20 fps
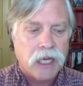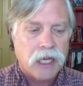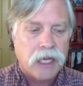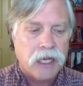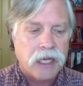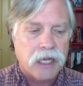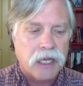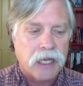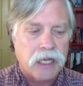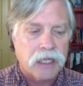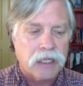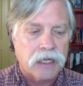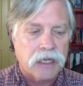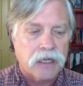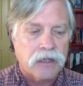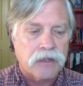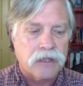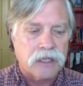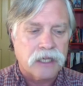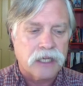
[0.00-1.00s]
and
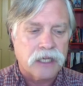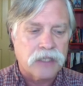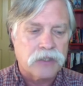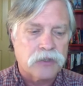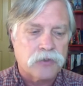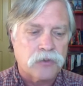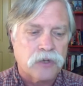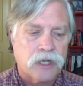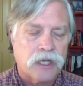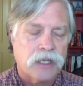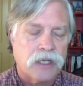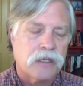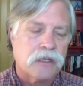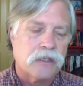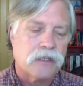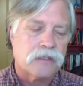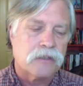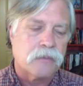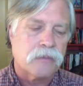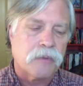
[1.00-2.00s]
the case rate
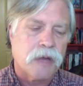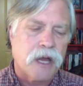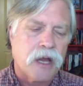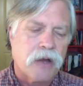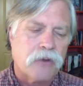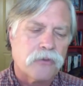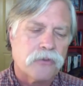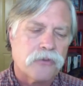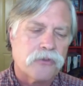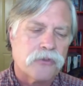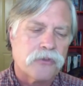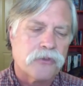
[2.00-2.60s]
is about